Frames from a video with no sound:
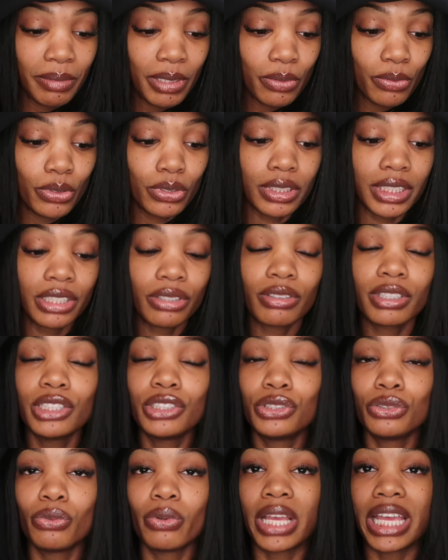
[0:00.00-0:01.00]
enemy will
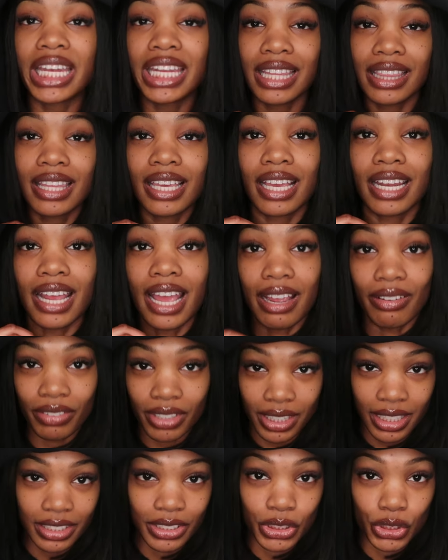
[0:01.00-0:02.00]
literally do anything and
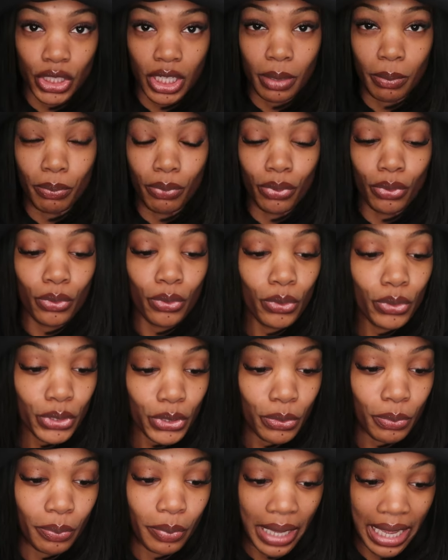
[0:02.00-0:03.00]
everything to try to pull
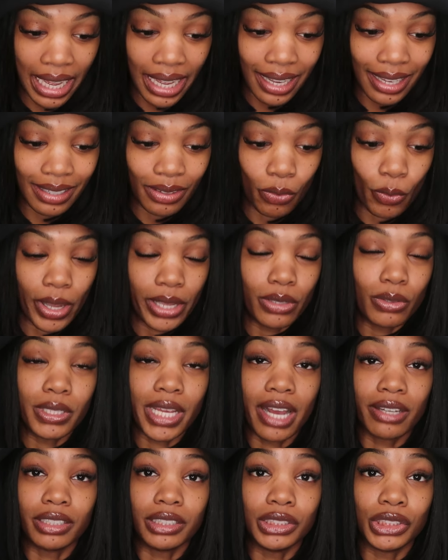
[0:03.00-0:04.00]
you back, weigh you
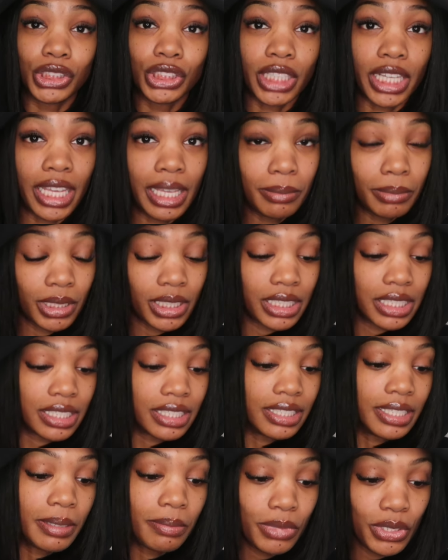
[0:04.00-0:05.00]
down in shame,
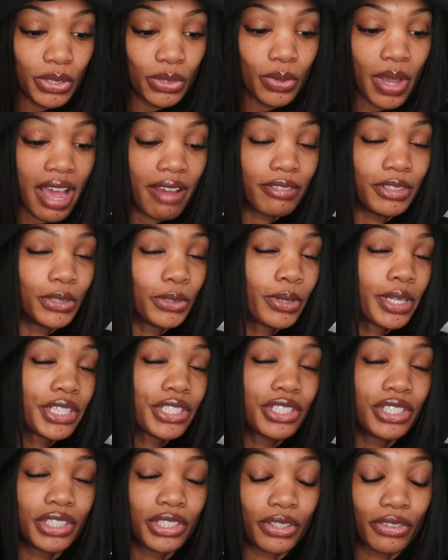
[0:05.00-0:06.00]
condemn you, have you
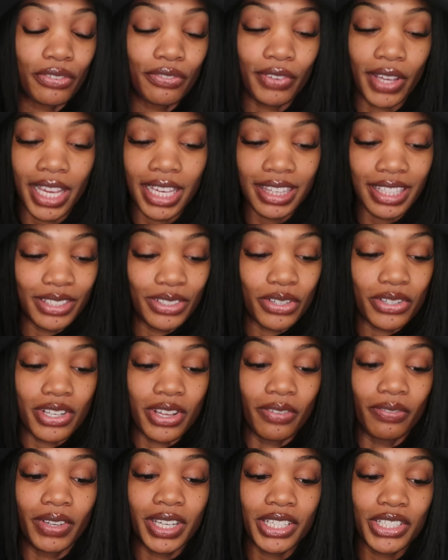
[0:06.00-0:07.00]
questioning your faith and your
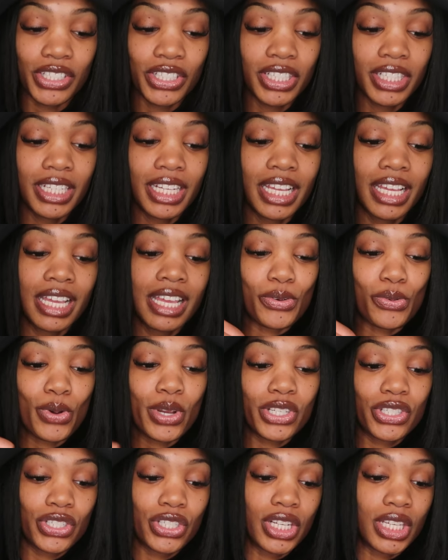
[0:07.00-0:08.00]
salvation, and
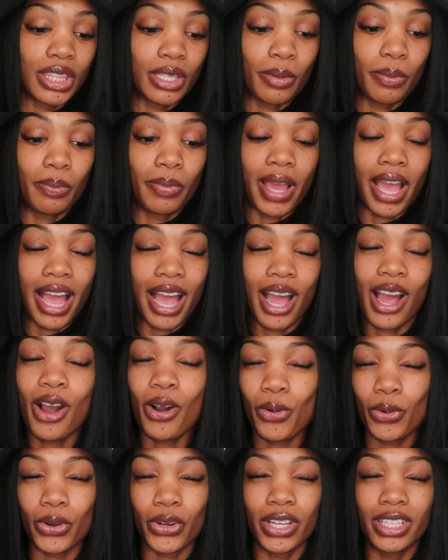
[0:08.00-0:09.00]
questioning the
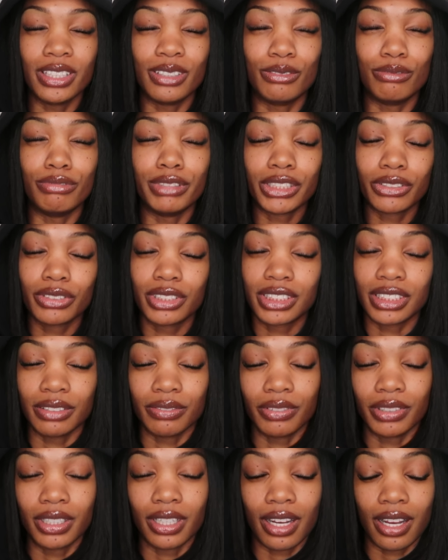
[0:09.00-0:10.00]
power and the realness
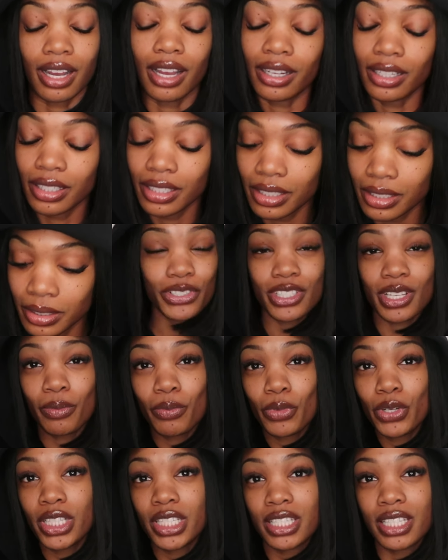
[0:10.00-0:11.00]
of God. For
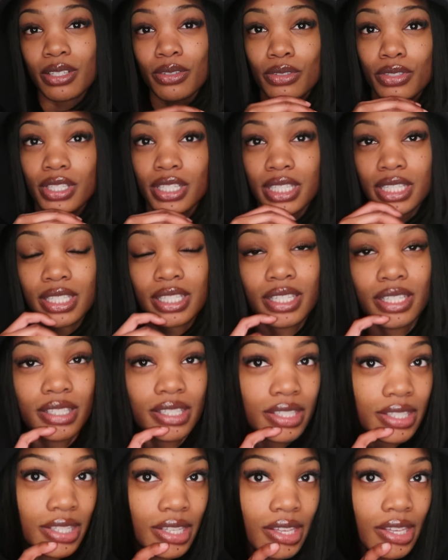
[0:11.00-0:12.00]
someone to, to, to
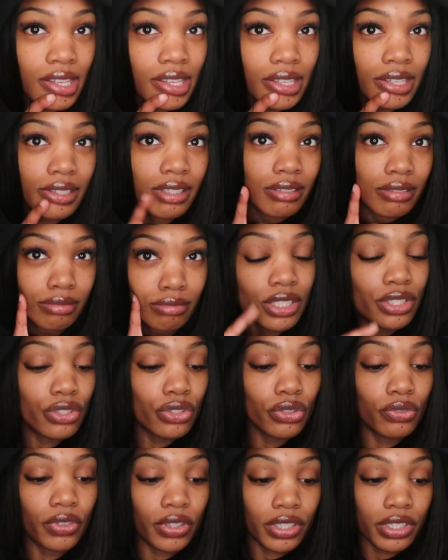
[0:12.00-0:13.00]
see
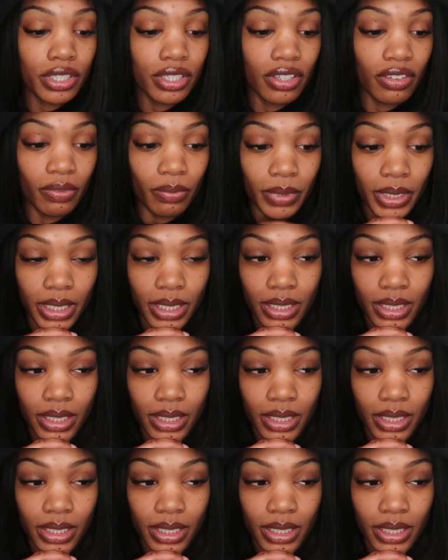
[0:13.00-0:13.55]
this new version of